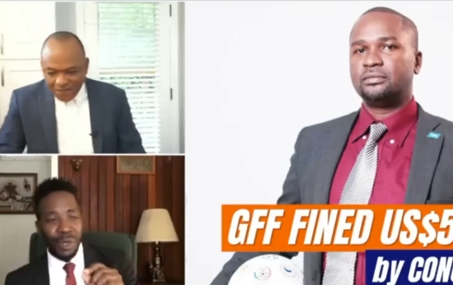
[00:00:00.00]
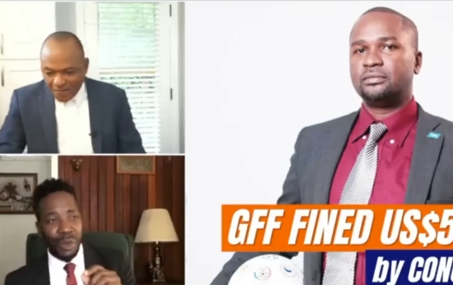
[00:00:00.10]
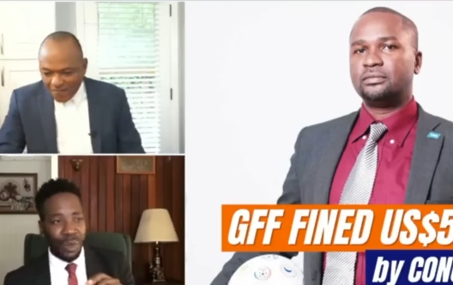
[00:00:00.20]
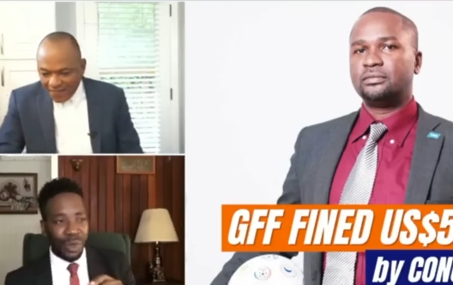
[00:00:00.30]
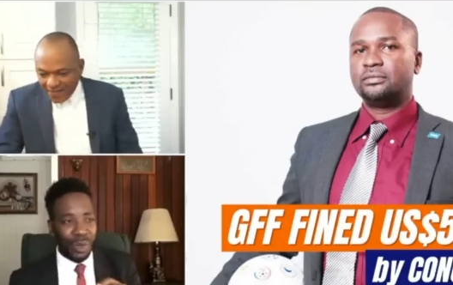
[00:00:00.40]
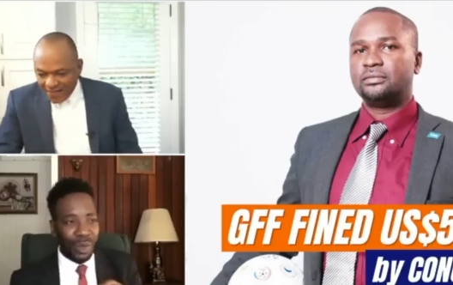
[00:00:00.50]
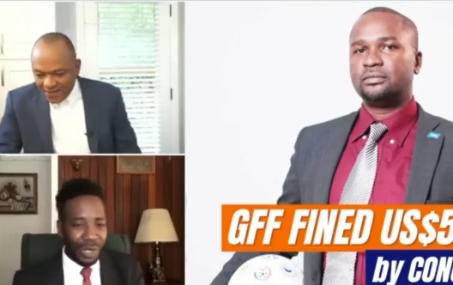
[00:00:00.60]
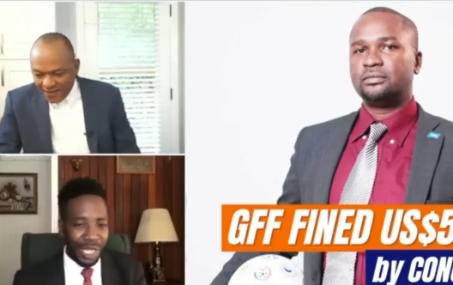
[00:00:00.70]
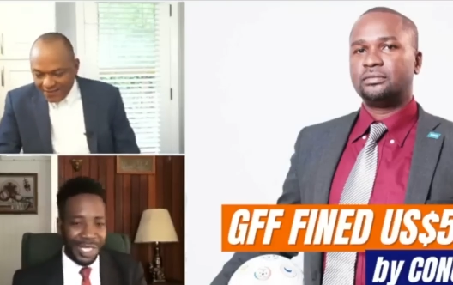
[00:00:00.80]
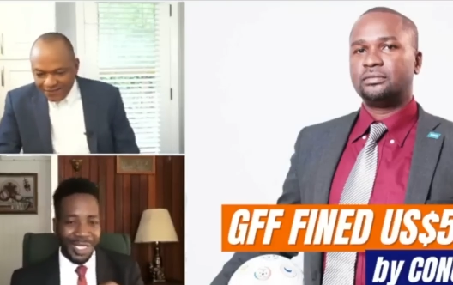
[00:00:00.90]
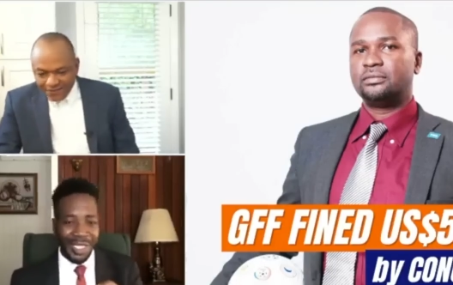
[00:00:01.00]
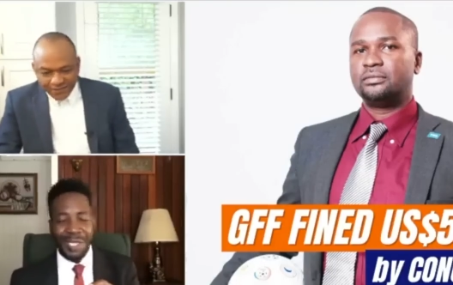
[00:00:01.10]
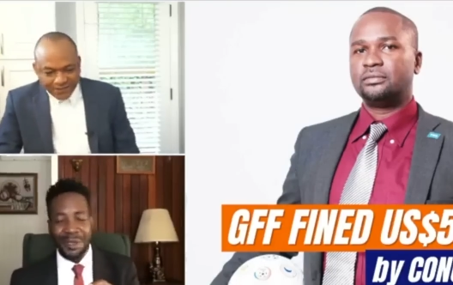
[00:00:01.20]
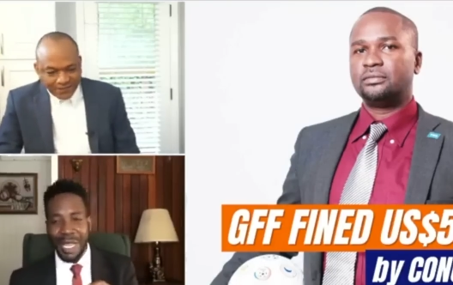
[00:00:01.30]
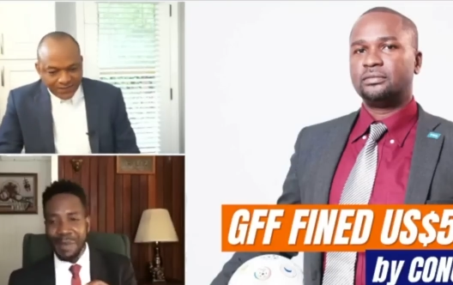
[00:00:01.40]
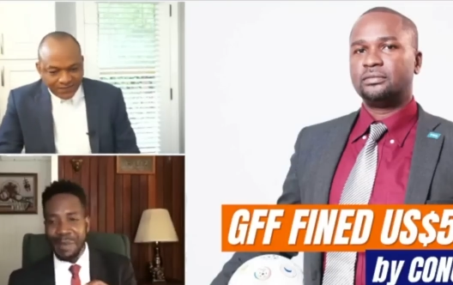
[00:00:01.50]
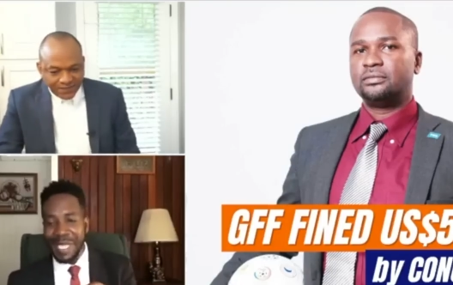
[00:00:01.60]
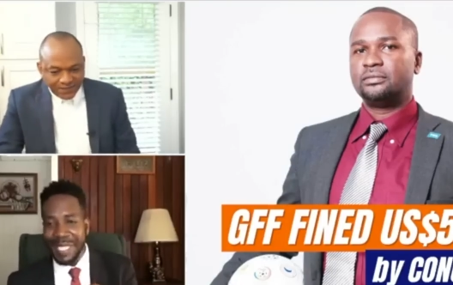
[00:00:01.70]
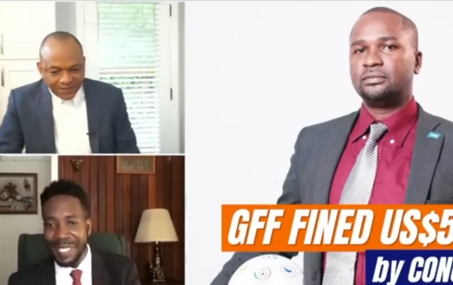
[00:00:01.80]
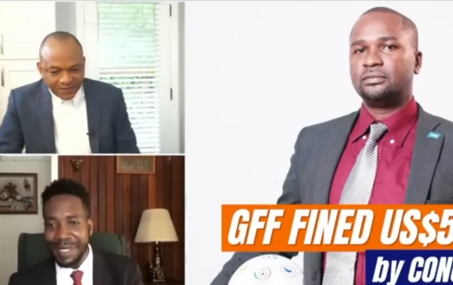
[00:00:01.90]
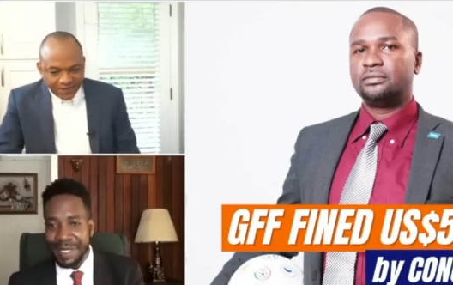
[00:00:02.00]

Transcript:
Speaker 1: you just described is